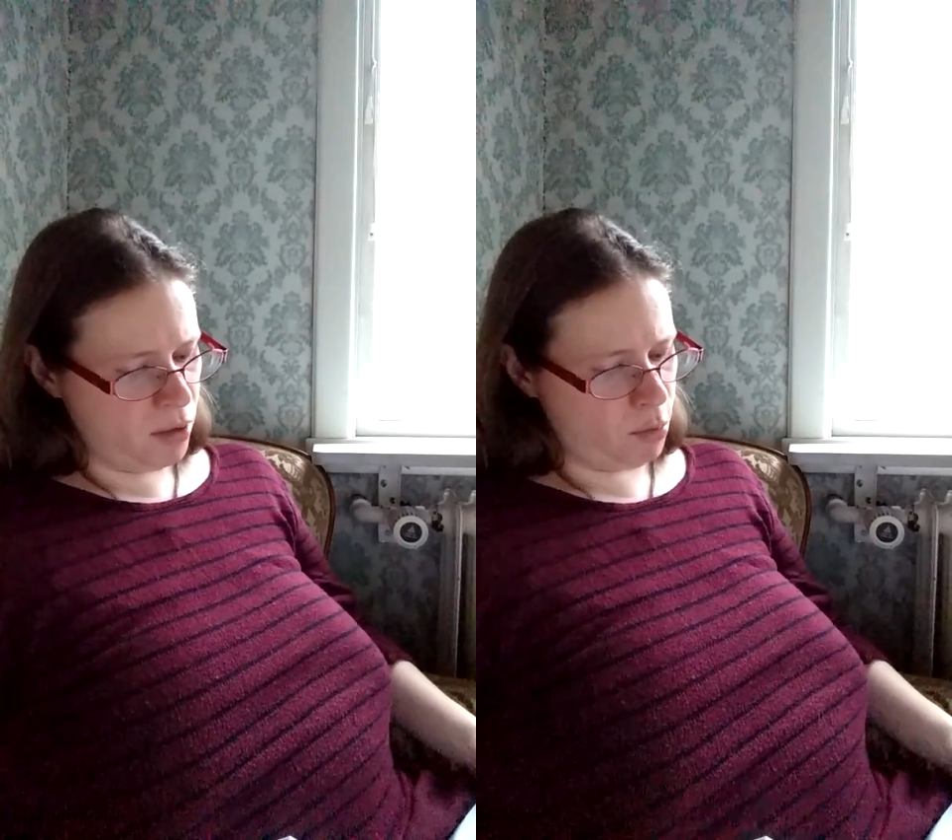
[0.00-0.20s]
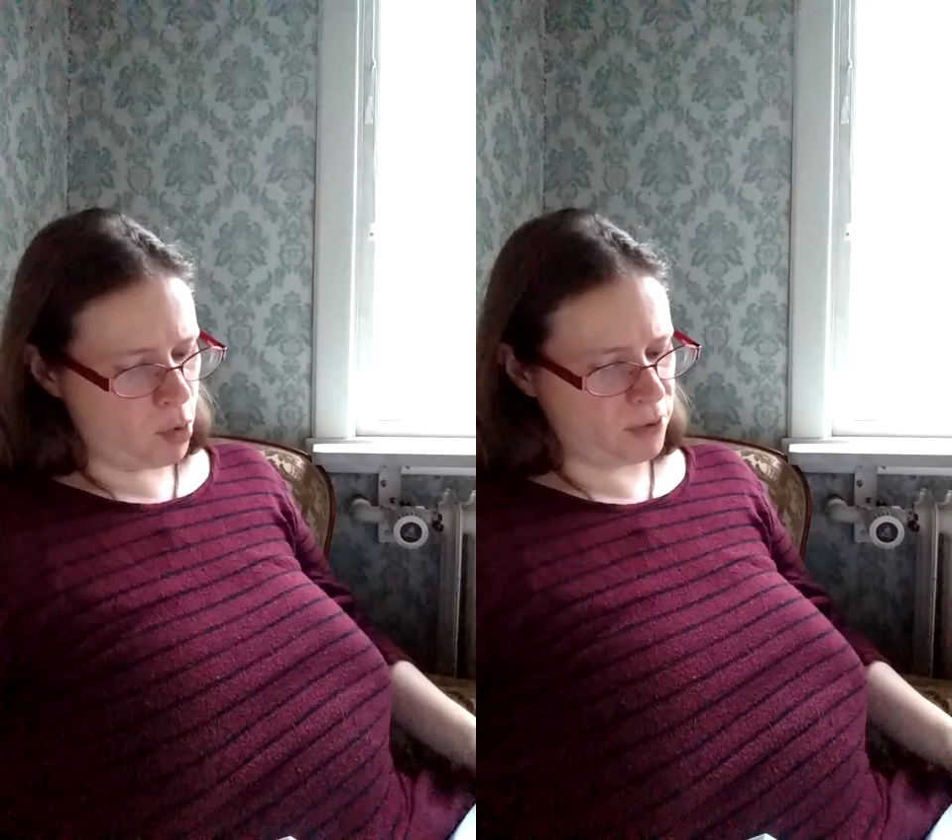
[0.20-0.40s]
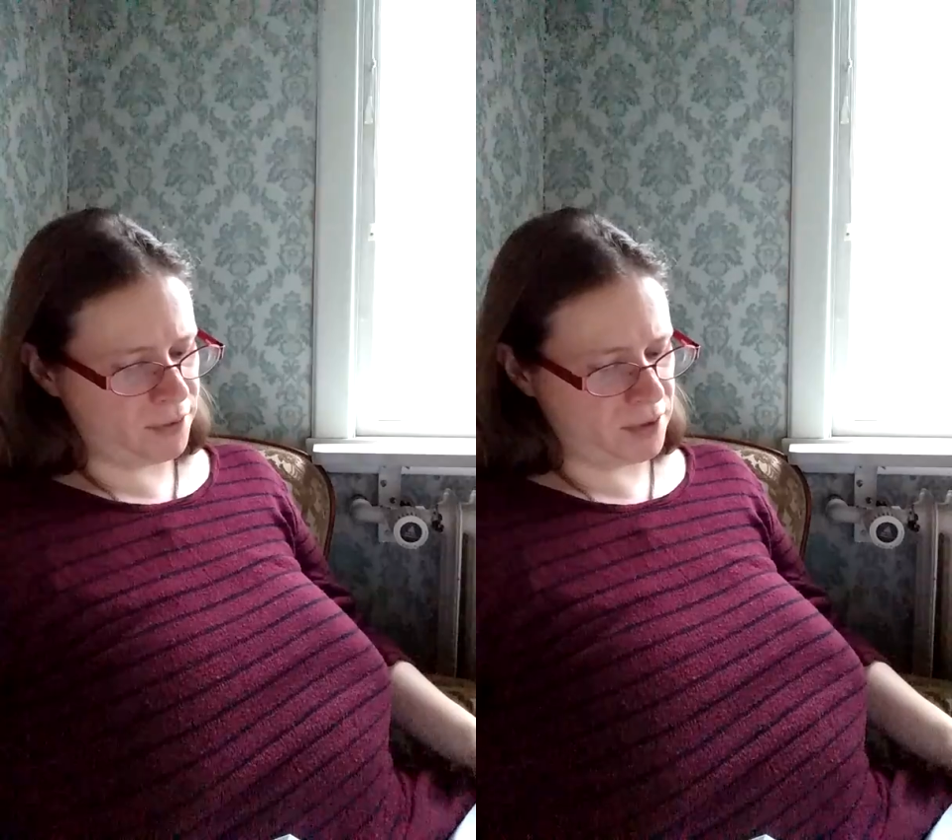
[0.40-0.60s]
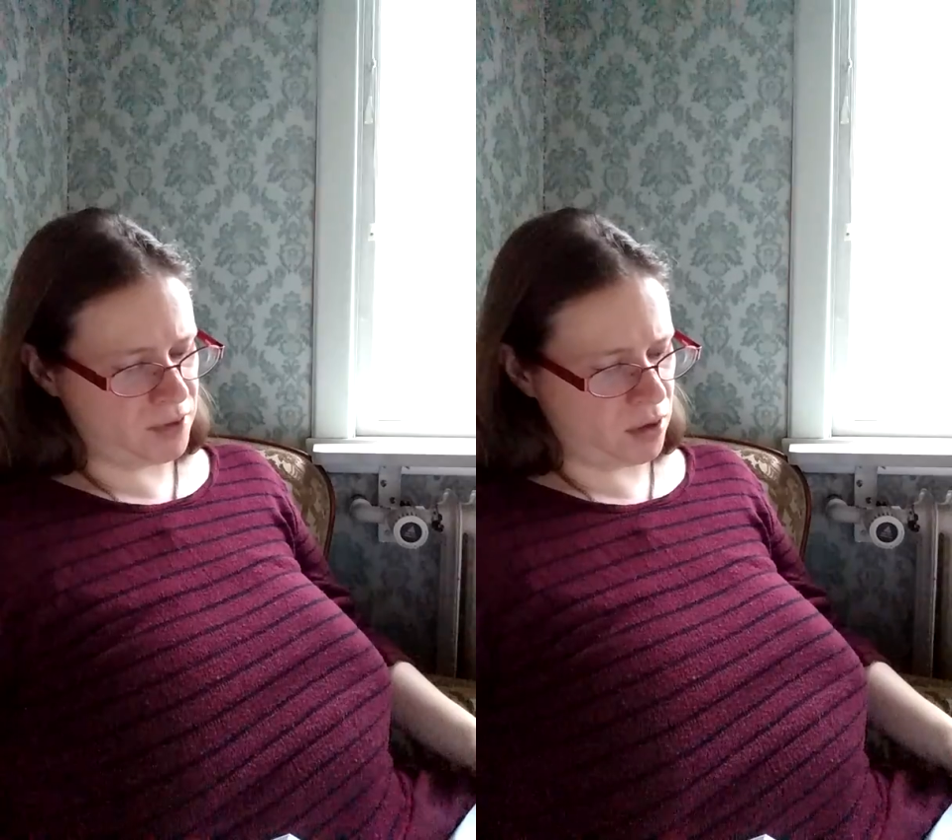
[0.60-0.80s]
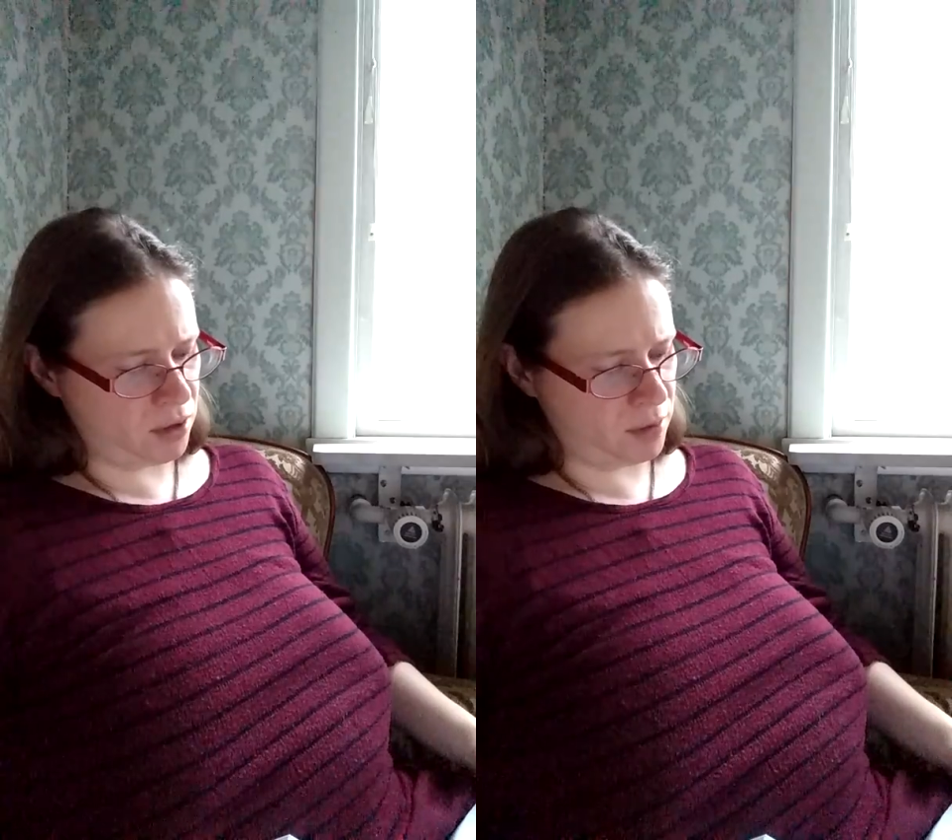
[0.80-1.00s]
Both of his
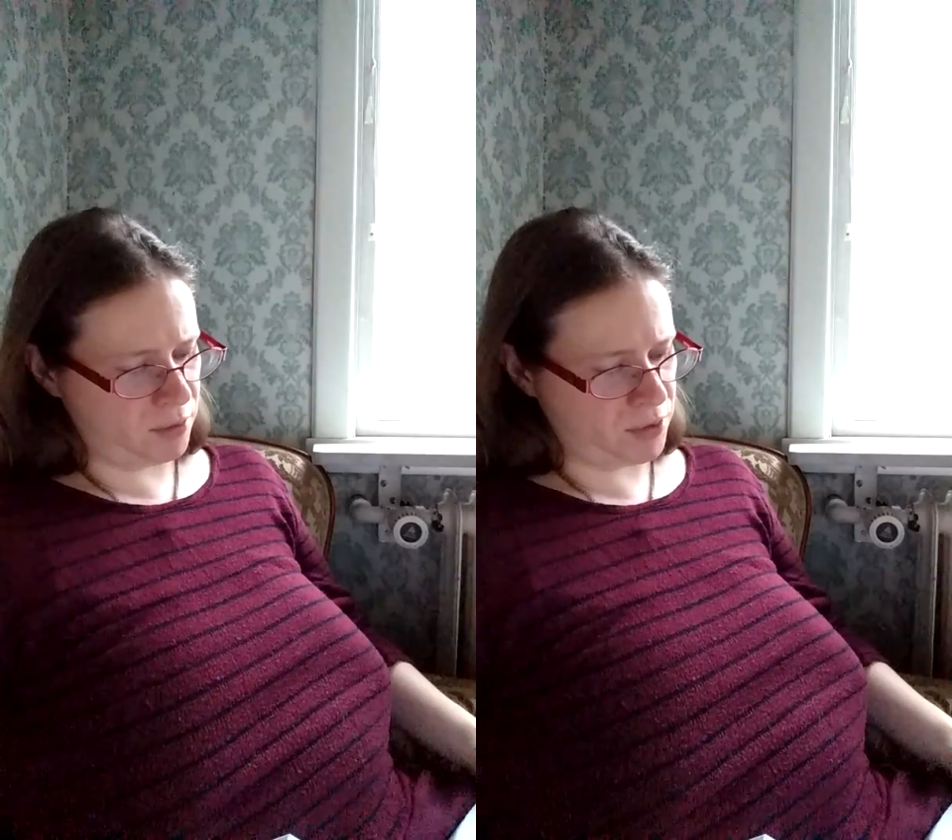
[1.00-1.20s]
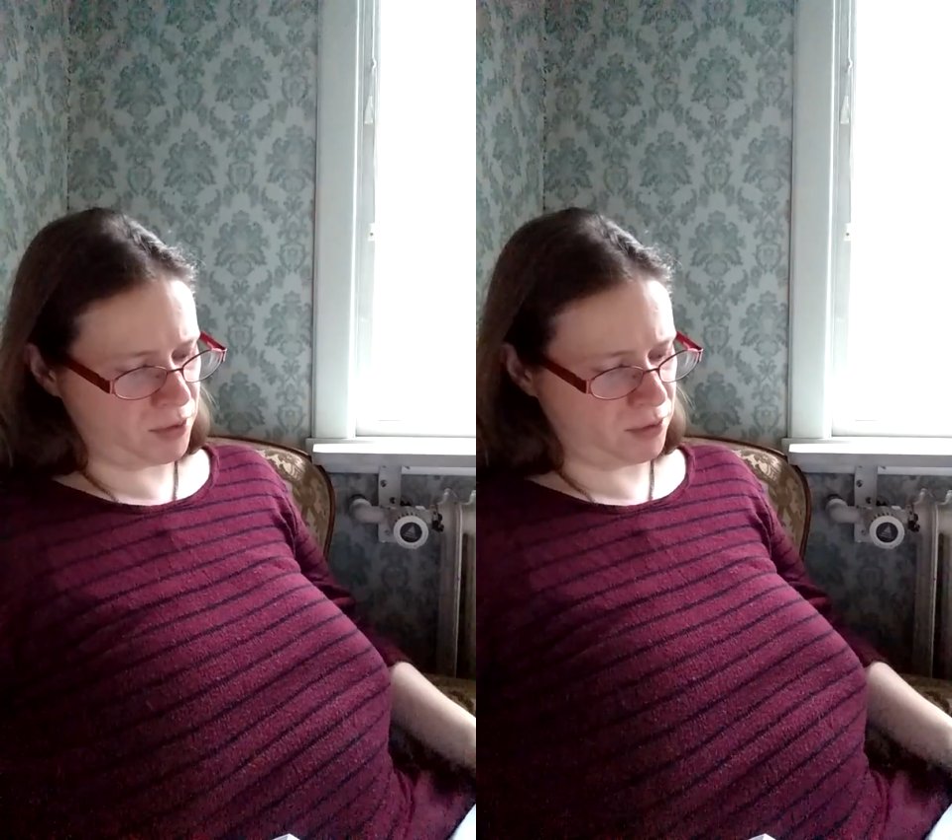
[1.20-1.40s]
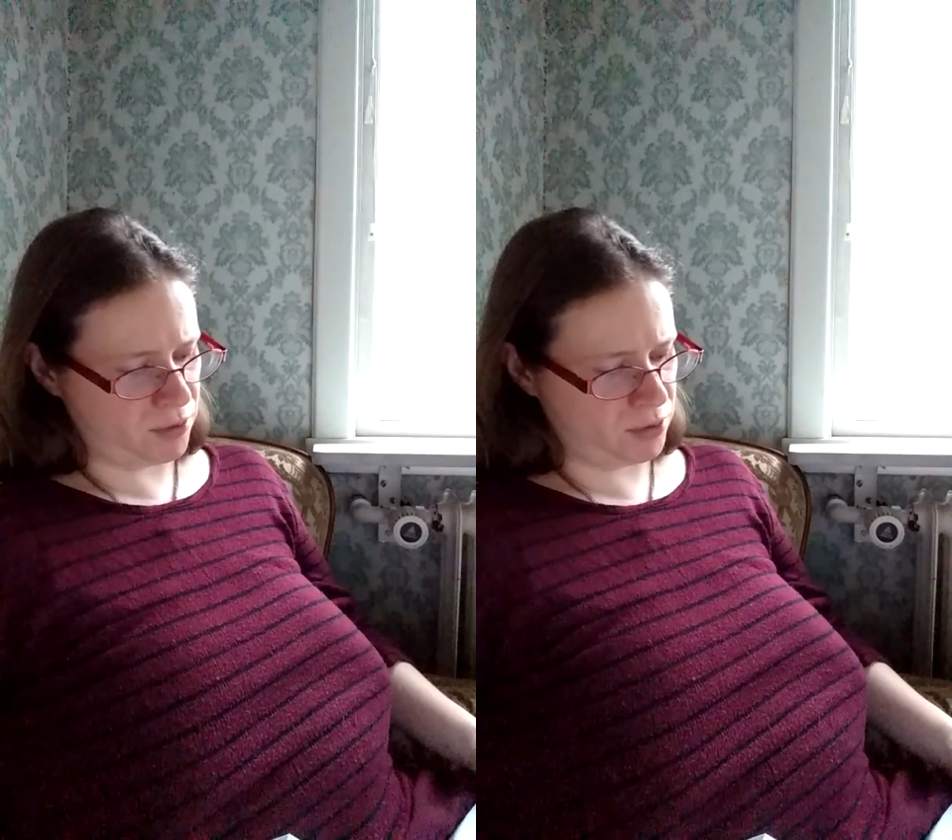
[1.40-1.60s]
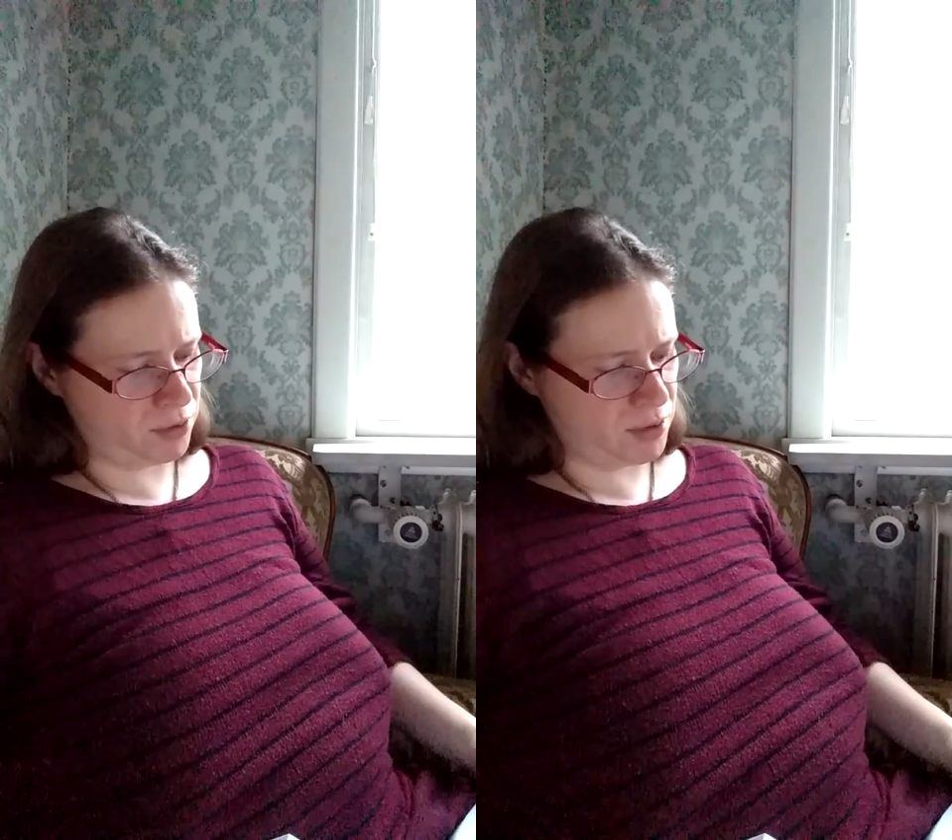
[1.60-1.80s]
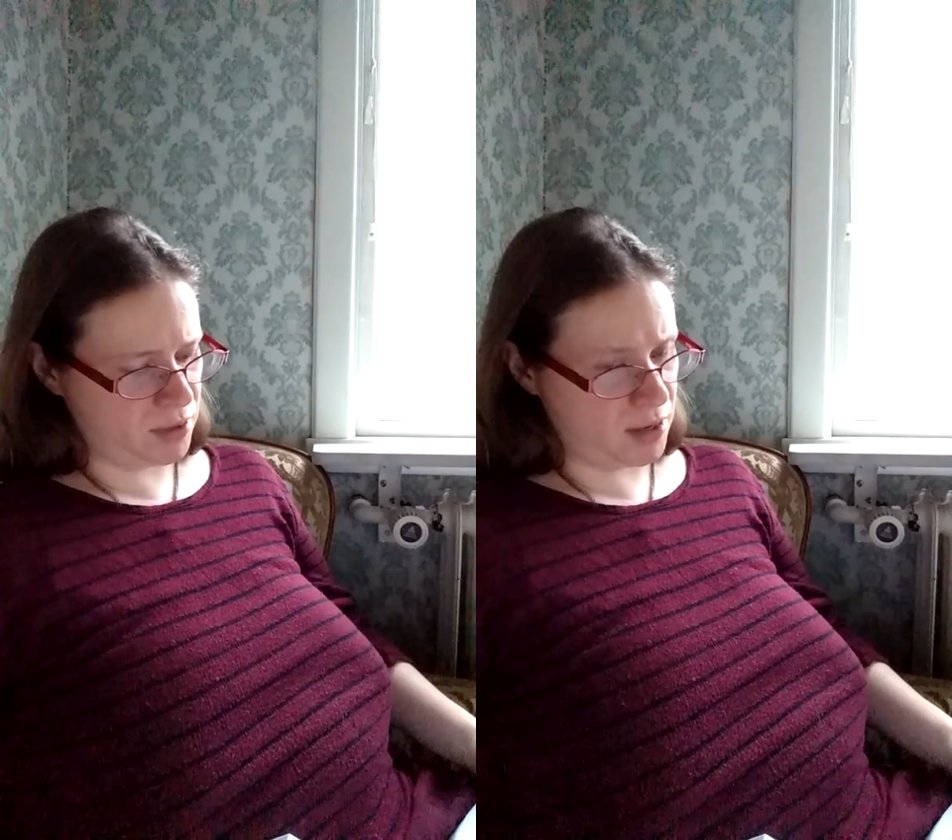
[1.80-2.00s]
younger
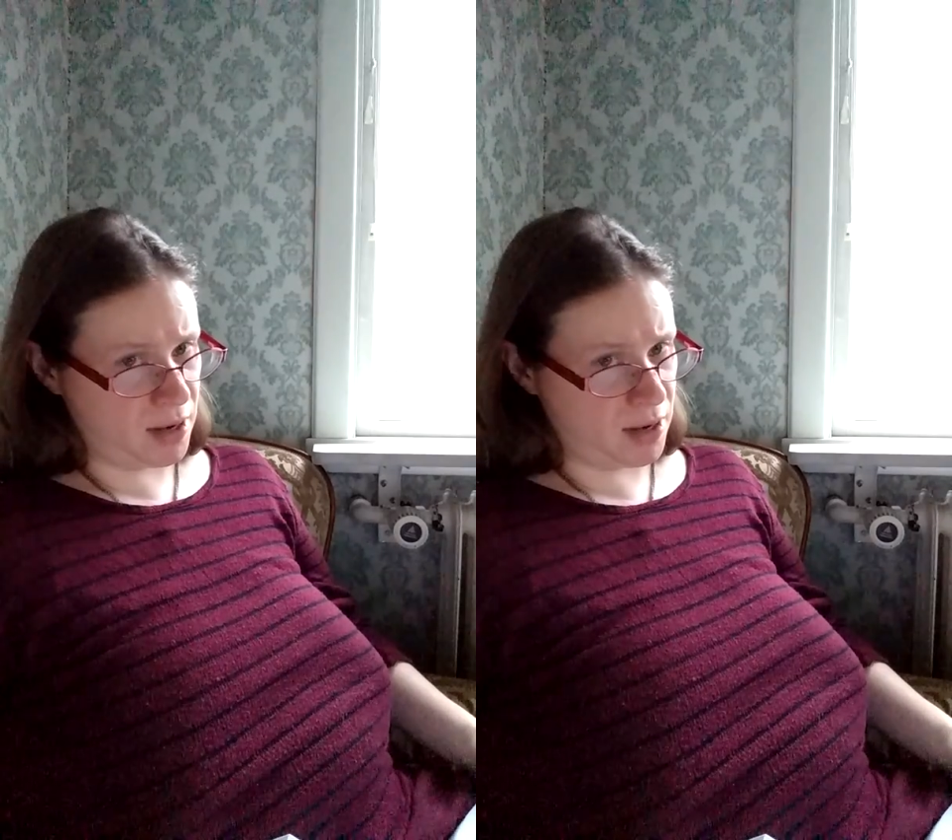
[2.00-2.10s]
sisters,